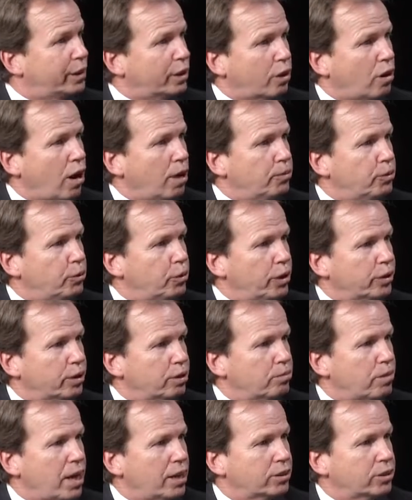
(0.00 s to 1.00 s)
the Commonwealth
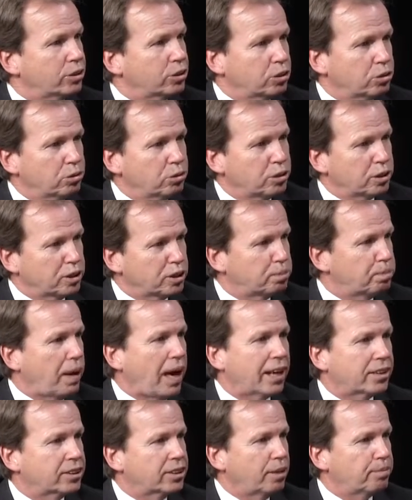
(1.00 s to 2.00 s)
of Massachusetts
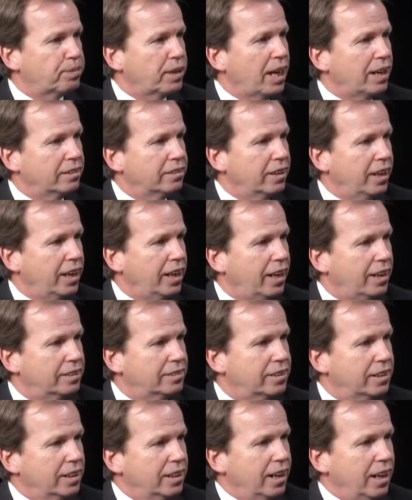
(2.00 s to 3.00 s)
backs up that
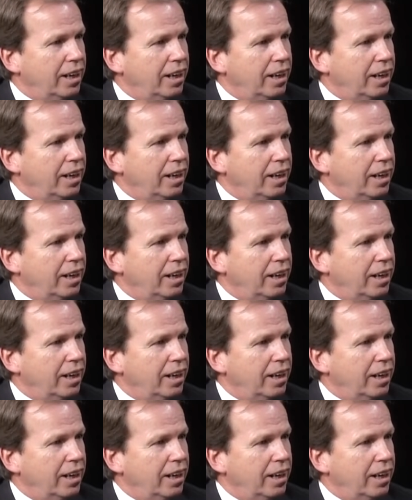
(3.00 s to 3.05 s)
land